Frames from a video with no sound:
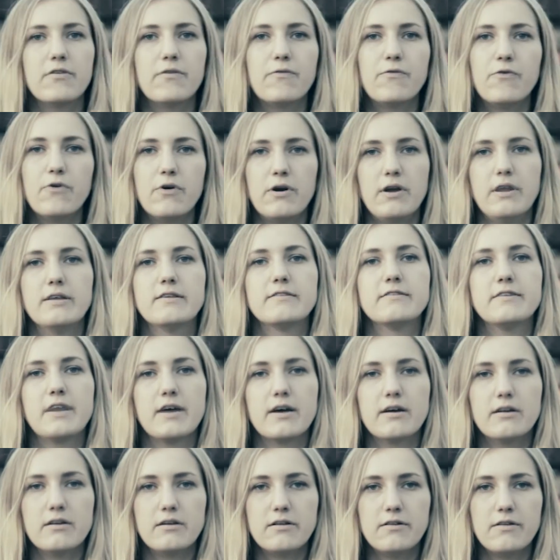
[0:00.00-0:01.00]
war is
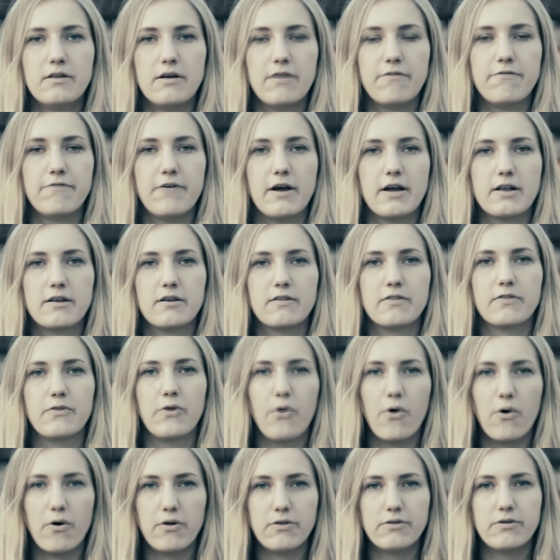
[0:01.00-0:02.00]
negatively affecting the
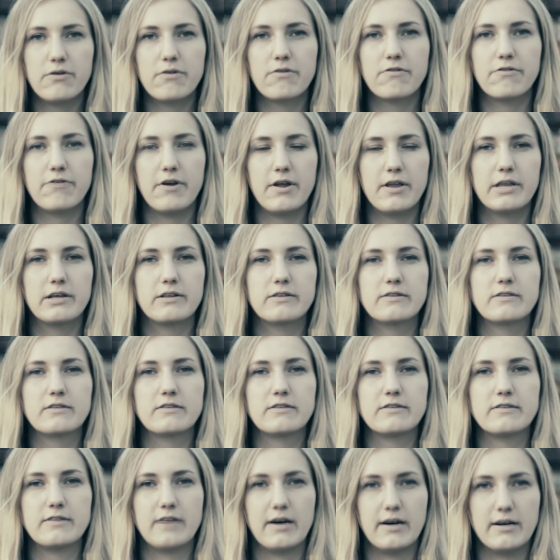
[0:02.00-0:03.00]
whole Ukrainian
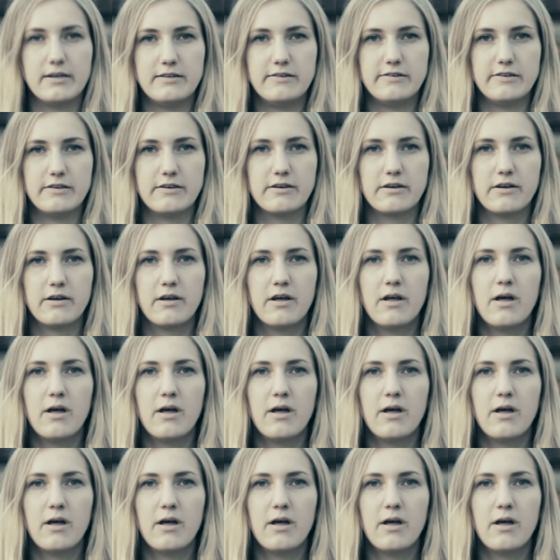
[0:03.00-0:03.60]
society,